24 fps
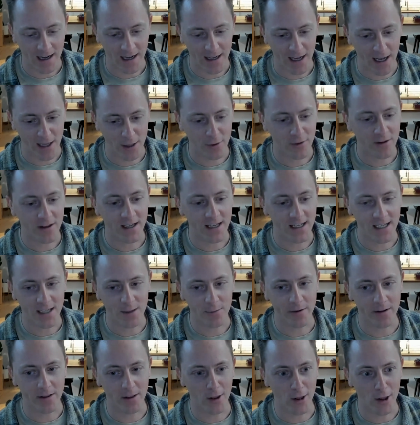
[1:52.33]
I don't think
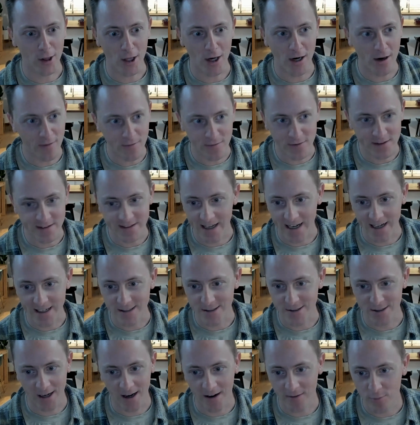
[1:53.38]
anyone loves
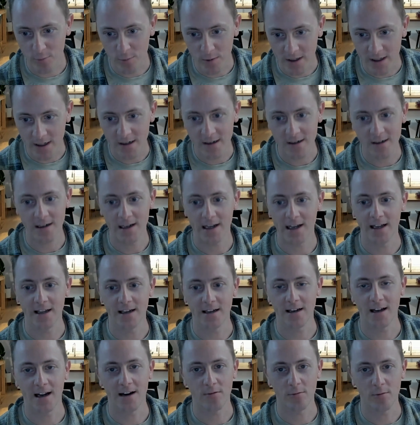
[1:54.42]
that software
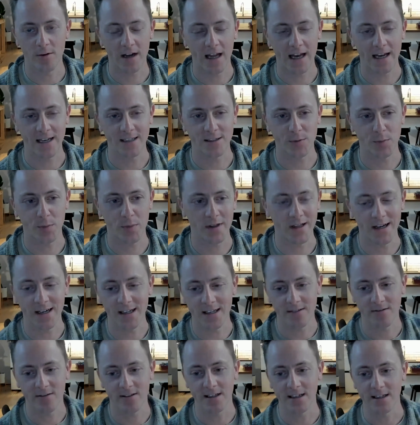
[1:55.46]
and everyone has
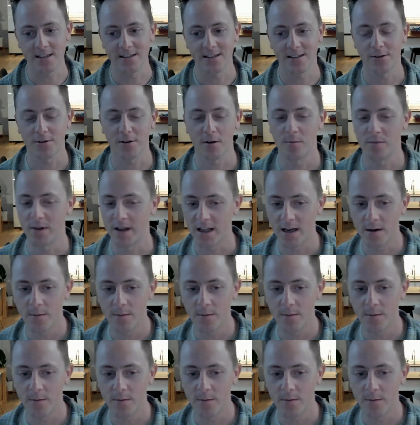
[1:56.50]
plenty of things they'll complain